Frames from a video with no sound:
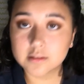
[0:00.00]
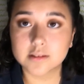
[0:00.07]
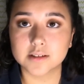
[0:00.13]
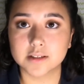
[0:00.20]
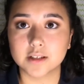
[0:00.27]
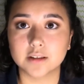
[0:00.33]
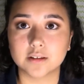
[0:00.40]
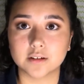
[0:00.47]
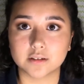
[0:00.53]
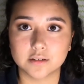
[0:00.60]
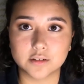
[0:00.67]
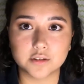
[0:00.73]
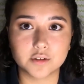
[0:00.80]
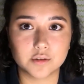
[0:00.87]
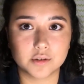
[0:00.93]
See, they're
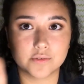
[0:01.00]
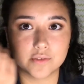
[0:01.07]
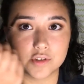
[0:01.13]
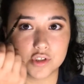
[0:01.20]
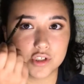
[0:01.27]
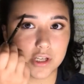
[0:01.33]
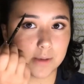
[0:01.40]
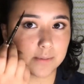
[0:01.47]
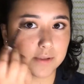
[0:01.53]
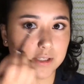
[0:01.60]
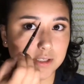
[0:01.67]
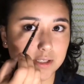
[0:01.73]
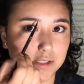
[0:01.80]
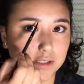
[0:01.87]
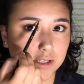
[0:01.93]
two different shapes.
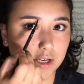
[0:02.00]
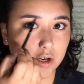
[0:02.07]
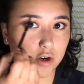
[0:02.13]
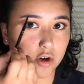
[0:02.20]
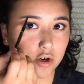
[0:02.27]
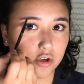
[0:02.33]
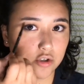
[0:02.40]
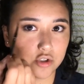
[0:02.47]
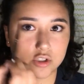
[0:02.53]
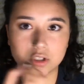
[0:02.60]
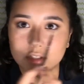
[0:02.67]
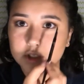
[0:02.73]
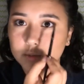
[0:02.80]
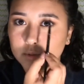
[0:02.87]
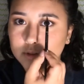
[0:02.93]
This is like arched
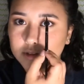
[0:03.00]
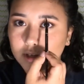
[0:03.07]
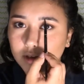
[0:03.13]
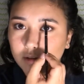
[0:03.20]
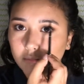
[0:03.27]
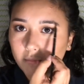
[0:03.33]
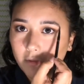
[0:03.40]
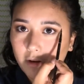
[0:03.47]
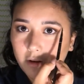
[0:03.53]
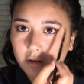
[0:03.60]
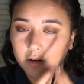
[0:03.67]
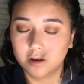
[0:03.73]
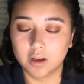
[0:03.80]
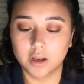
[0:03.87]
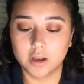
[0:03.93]
and this one's like bleh.
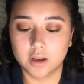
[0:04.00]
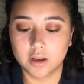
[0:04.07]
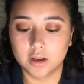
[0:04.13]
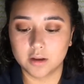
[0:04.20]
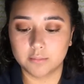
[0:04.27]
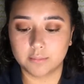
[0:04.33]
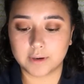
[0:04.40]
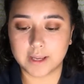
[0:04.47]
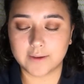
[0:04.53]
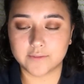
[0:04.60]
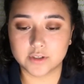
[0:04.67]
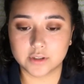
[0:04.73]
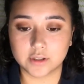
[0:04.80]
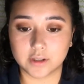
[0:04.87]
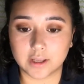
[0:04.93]
But I have
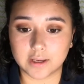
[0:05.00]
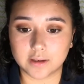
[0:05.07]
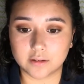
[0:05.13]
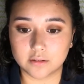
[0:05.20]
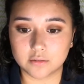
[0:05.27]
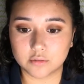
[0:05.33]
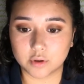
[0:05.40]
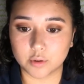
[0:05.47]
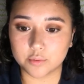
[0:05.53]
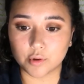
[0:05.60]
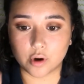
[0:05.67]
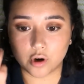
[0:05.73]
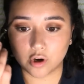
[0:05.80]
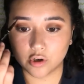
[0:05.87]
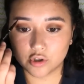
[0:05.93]
to like grow
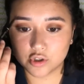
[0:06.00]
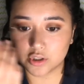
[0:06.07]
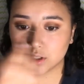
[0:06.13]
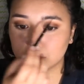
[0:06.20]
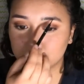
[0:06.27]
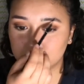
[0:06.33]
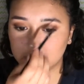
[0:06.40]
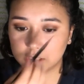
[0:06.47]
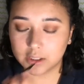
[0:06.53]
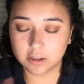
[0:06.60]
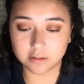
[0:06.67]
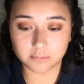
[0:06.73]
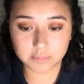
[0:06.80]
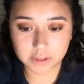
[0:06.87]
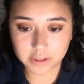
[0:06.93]
the arch to the bleh
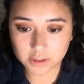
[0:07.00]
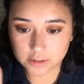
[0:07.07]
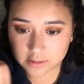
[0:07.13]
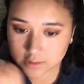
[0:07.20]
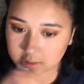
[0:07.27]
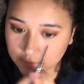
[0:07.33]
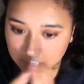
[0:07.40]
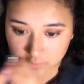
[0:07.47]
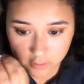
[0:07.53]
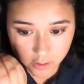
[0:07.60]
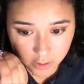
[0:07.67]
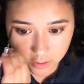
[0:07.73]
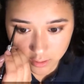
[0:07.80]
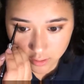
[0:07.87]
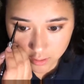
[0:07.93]
because if
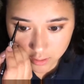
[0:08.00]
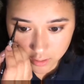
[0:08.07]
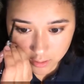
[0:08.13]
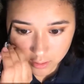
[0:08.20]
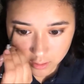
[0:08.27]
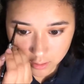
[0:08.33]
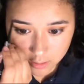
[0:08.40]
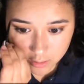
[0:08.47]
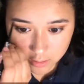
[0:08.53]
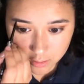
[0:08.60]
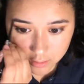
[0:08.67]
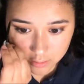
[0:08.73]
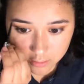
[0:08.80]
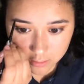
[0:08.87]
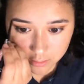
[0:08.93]
not,
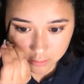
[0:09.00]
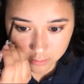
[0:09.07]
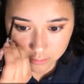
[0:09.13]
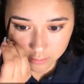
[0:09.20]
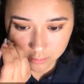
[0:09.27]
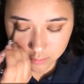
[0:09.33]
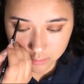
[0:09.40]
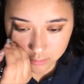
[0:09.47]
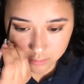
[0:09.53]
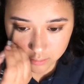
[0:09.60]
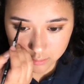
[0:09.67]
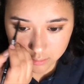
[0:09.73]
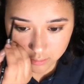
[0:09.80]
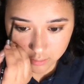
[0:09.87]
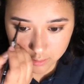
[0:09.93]

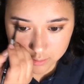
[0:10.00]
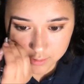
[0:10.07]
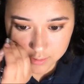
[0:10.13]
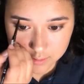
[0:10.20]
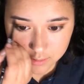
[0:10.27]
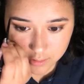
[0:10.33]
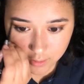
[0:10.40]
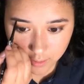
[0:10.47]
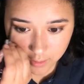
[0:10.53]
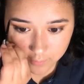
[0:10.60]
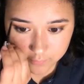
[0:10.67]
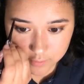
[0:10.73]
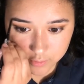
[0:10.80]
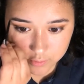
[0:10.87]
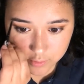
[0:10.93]
I
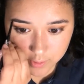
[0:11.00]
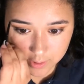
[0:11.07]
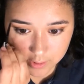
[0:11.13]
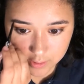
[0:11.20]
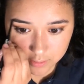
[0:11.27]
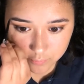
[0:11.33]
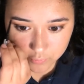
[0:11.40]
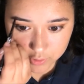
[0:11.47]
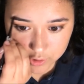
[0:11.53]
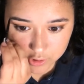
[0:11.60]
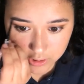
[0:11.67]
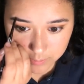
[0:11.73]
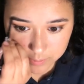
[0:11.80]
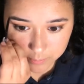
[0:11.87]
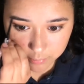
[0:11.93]
have to so I can get them
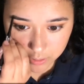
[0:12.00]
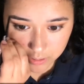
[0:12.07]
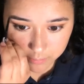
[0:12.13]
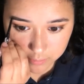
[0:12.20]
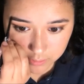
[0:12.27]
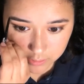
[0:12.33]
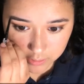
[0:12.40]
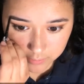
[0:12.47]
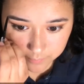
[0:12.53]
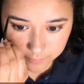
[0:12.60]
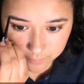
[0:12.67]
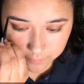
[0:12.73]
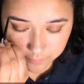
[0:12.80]
reshaped properly.